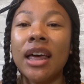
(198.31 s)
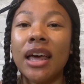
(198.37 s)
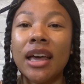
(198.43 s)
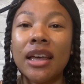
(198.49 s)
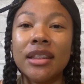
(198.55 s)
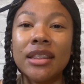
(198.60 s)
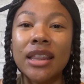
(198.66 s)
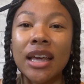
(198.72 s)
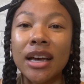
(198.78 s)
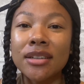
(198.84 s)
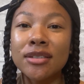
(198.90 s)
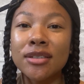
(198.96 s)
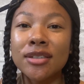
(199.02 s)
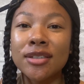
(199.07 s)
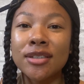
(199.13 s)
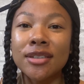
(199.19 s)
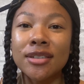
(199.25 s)
and
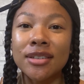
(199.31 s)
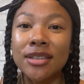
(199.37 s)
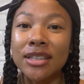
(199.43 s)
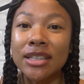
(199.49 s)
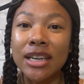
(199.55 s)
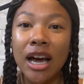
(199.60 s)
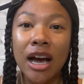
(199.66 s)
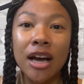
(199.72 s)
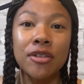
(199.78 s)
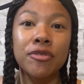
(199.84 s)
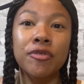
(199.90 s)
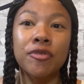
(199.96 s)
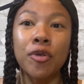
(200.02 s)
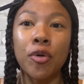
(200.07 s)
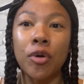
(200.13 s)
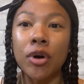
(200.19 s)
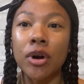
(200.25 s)
that's not
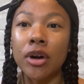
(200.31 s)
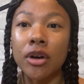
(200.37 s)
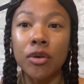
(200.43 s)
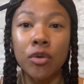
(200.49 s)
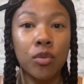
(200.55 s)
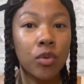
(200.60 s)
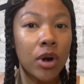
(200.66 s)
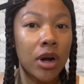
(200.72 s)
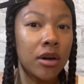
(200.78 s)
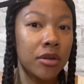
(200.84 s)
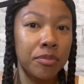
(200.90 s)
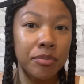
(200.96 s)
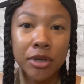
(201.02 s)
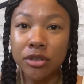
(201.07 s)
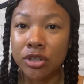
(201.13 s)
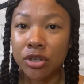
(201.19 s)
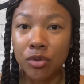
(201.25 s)
for wealth,
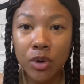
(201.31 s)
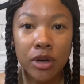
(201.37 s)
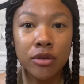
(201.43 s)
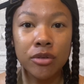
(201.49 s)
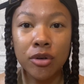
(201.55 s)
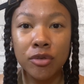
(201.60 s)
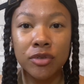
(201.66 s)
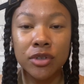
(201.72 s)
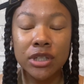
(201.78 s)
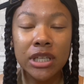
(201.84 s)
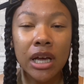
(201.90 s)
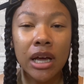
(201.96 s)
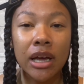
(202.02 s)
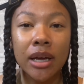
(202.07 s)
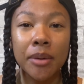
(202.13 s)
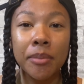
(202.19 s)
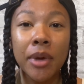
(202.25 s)
building wealth over
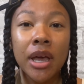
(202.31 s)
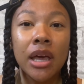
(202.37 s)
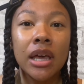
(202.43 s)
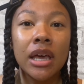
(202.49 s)
time.